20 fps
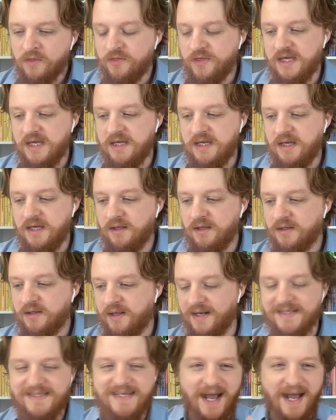the
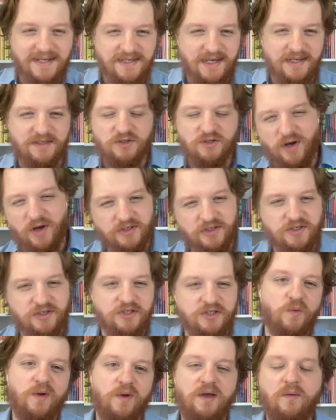kind of tactics and
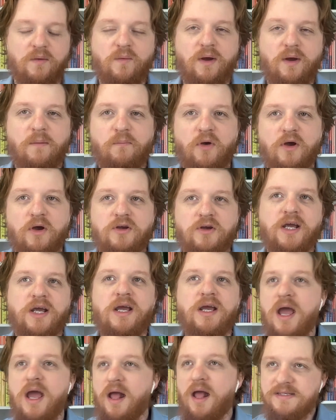strategies that we're
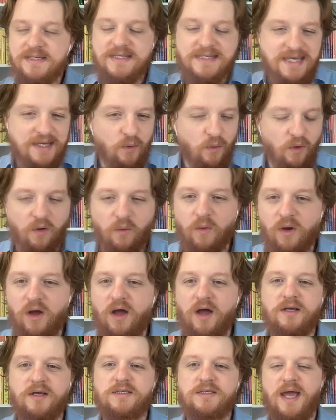approaching, see what
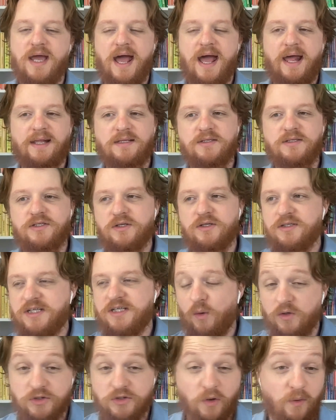works and
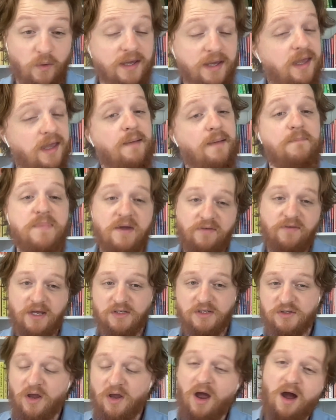see what's not working, and
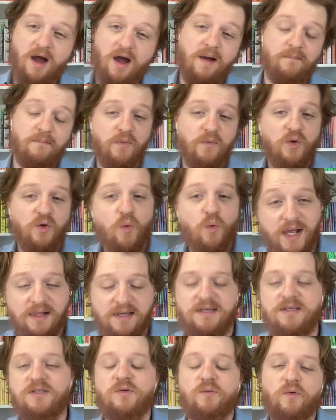pivot
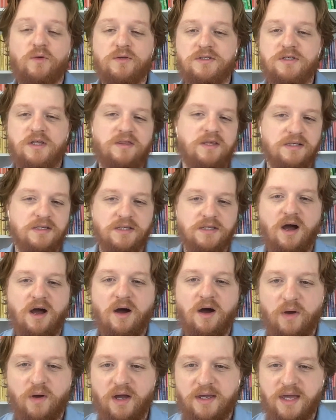quickly towards the things that
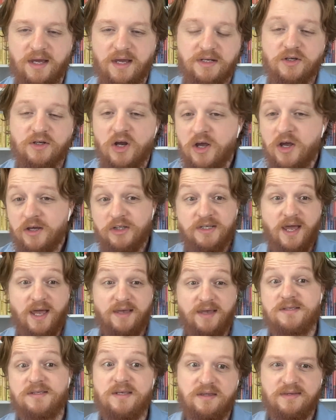are working and
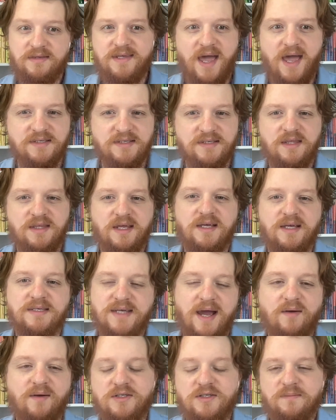test
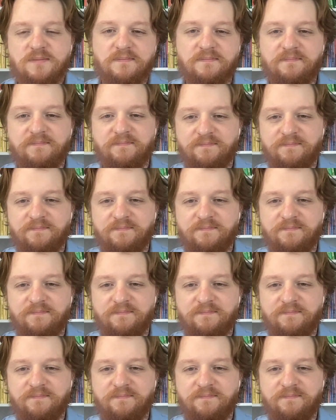things out.